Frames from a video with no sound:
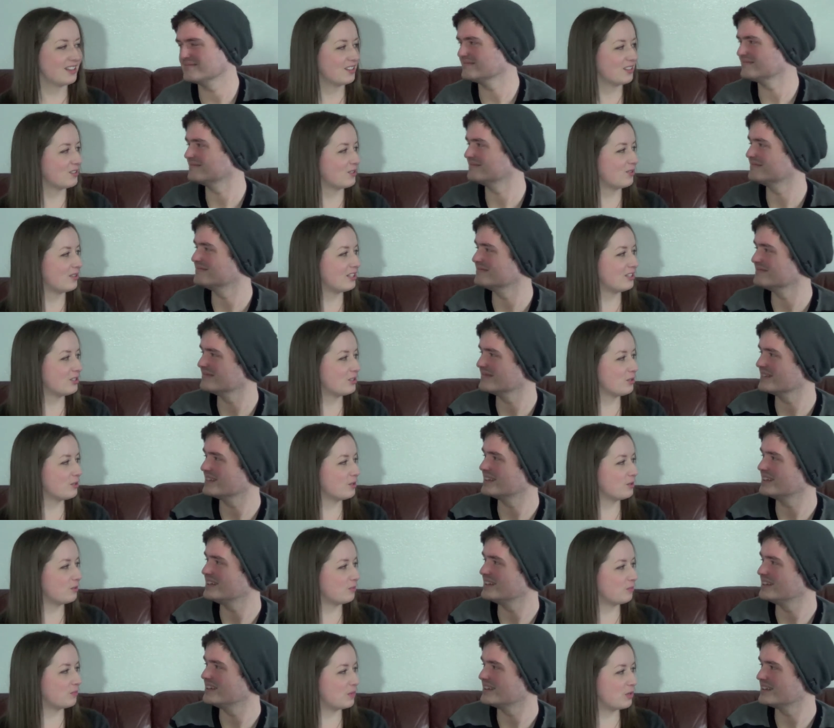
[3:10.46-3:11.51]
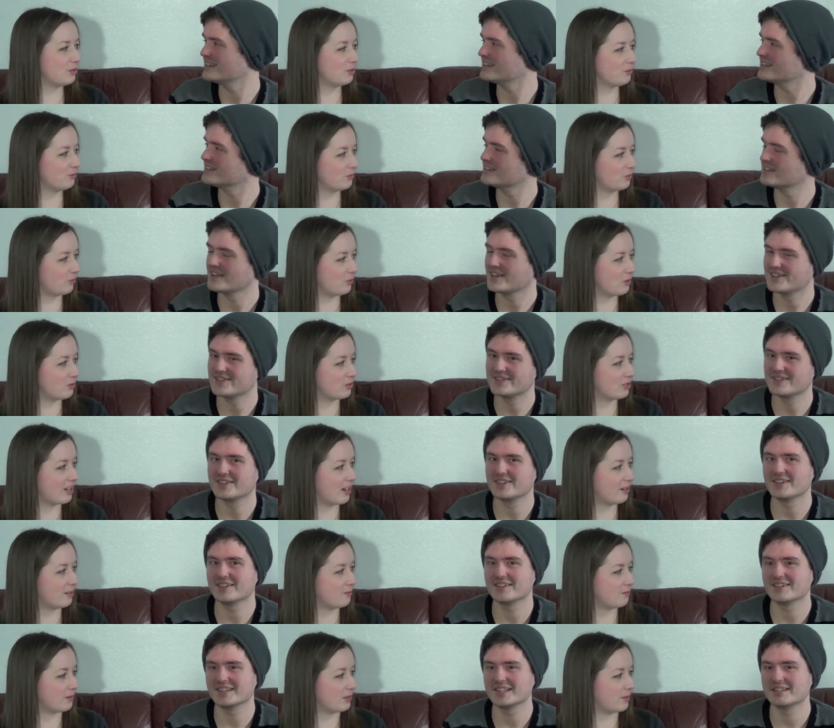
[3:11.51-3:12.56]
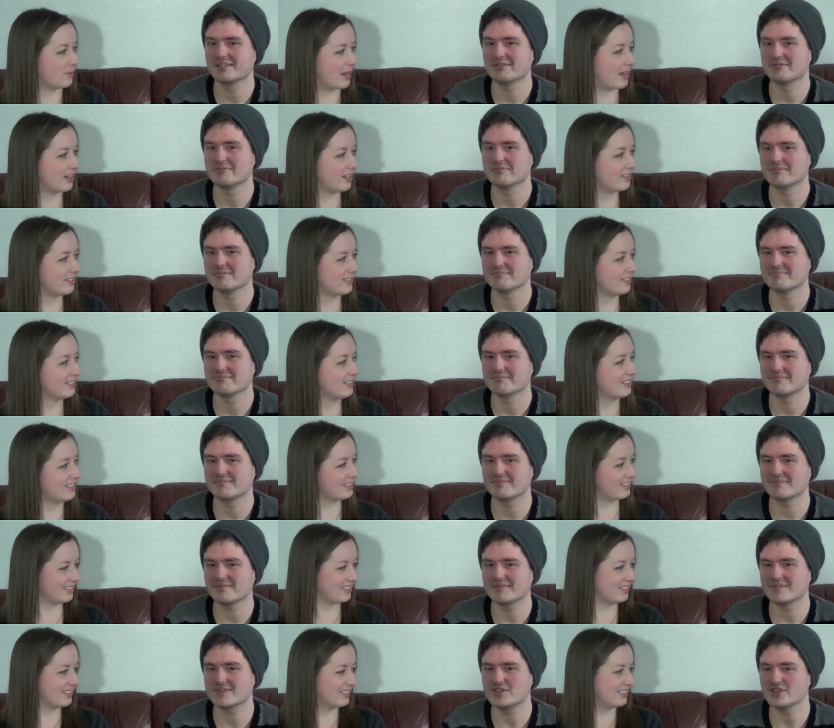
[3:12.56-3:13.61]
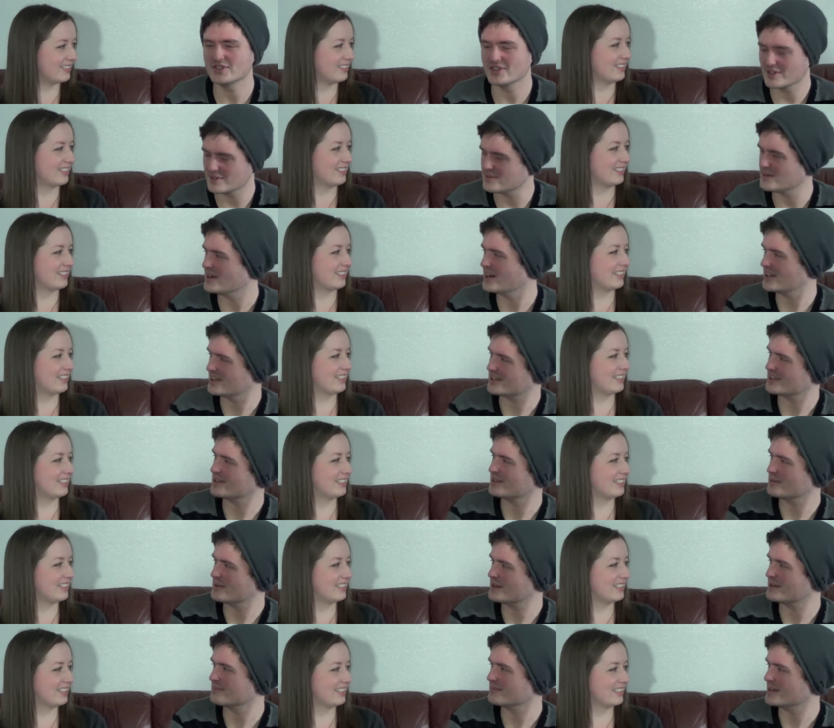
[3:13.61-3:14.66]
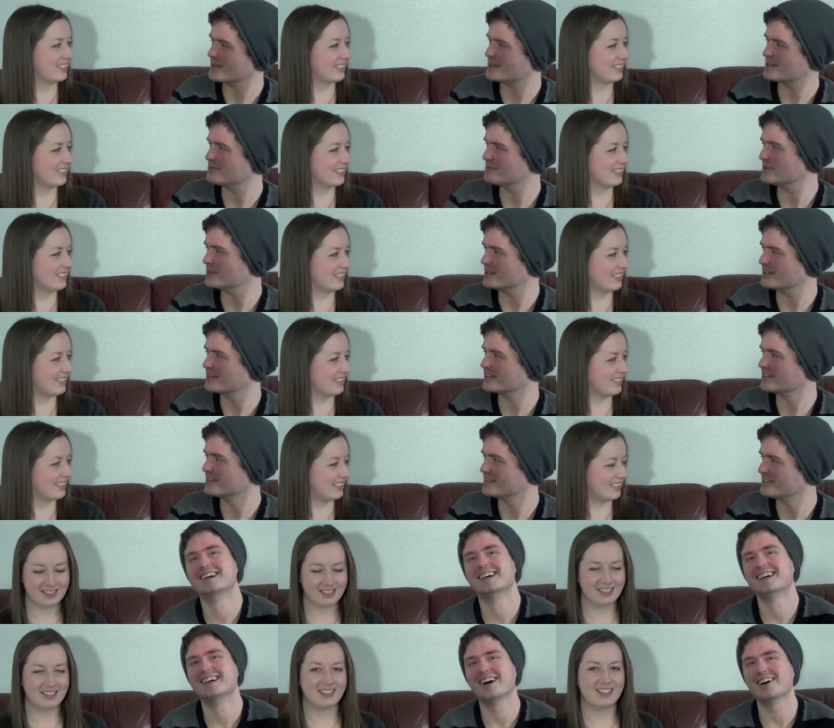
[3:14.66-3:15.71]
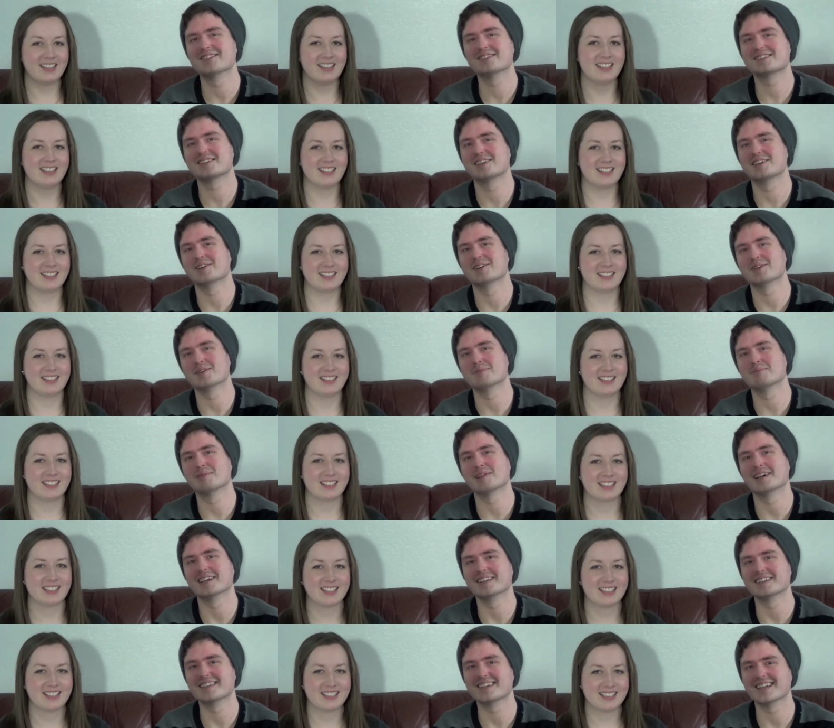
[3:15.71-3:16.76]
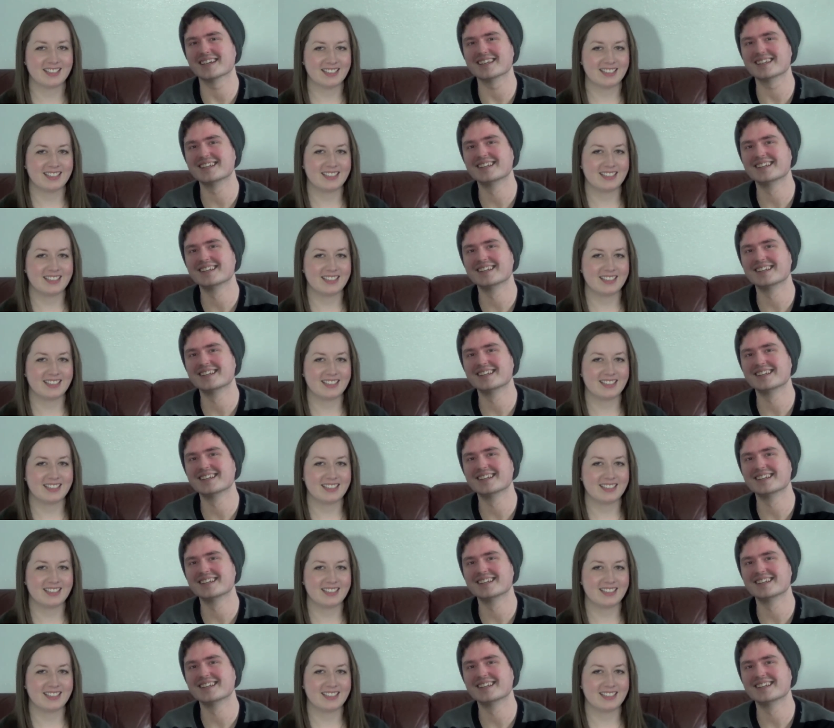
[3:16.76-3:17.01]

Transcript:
Speaker 1: So there's your beautiful future. How do you feel about it?
Speaker 2: Do you know what? I think we can make it work. I'll see you on the plane, Ken.